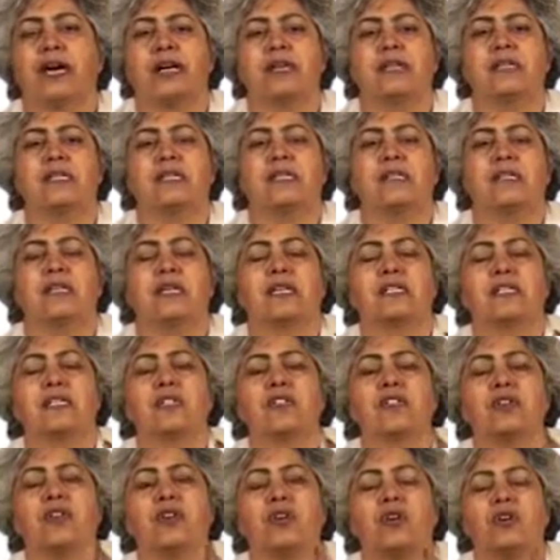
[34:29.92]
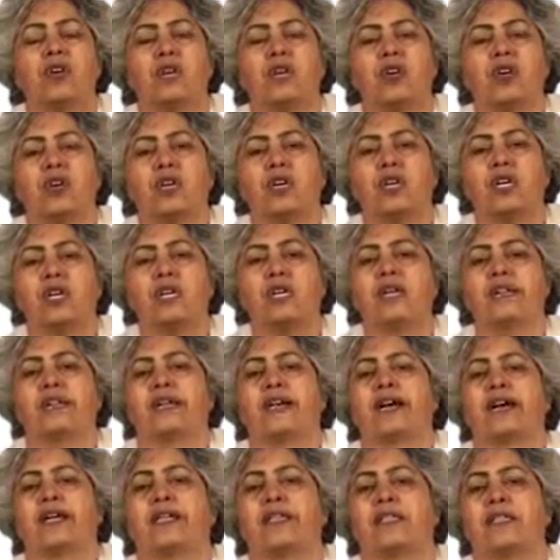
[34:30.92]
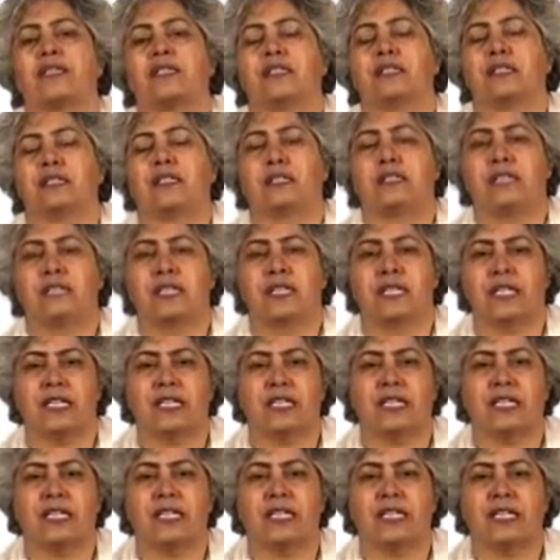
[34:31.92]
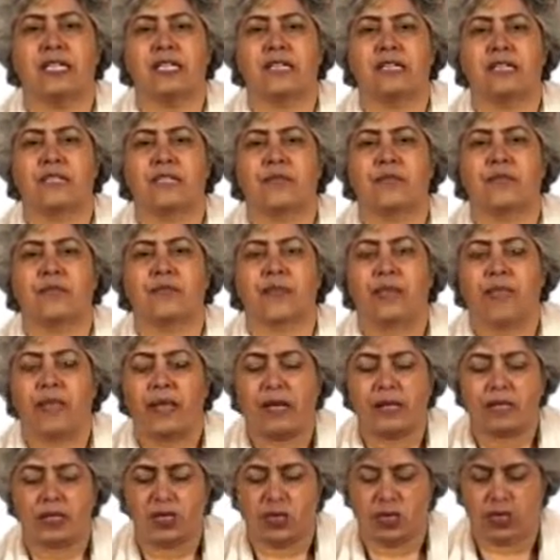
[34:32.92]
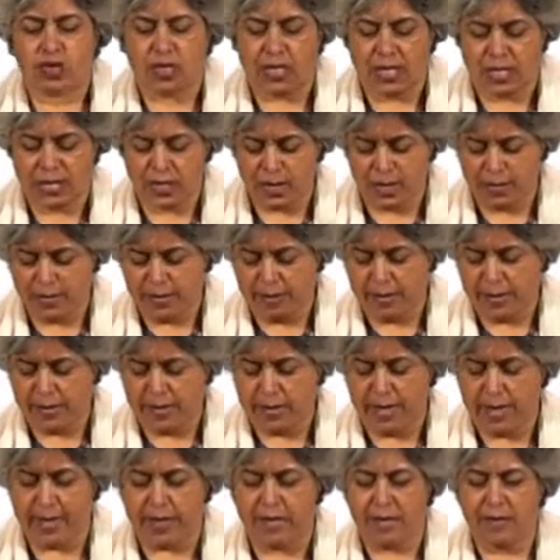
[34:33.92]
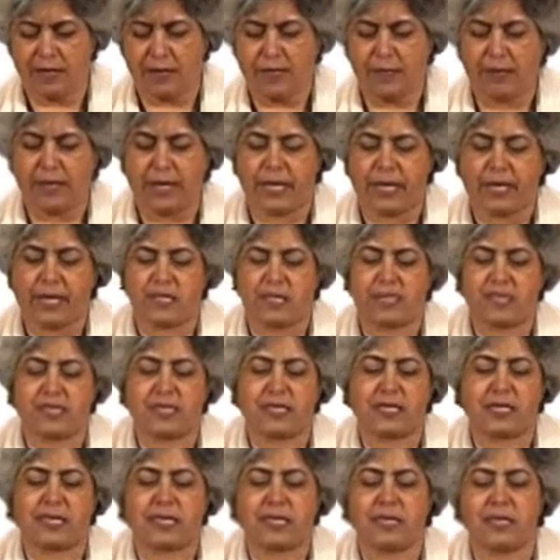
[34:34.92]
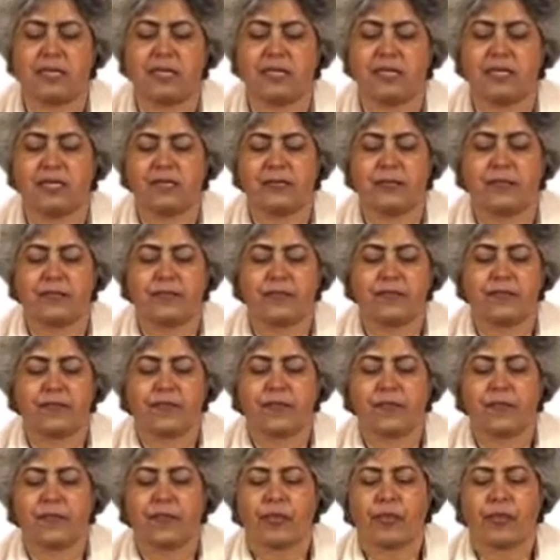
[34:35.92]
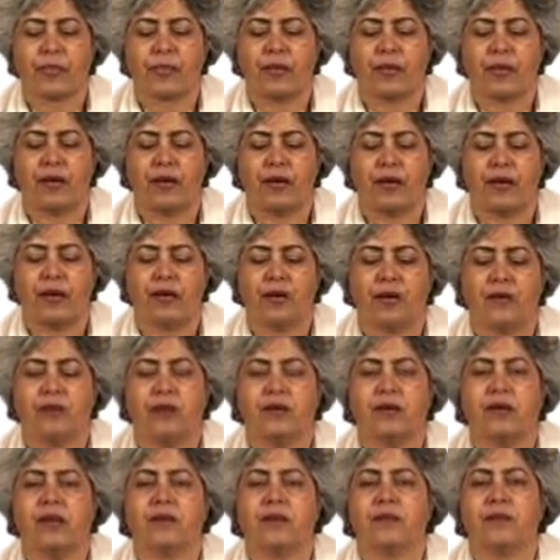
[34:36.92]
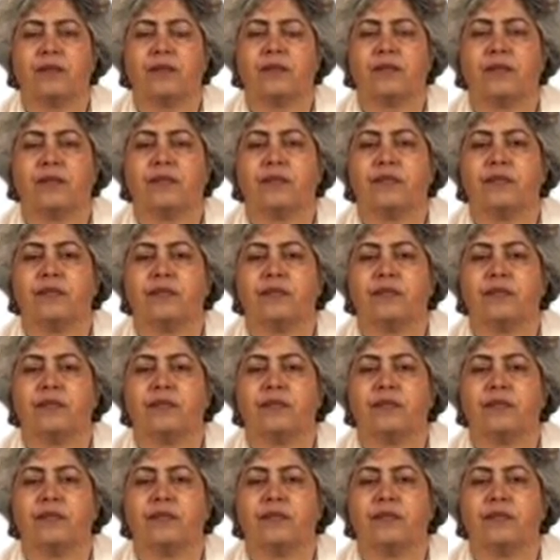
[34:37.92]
and that is all that he needs. So such a man, Bacon says, will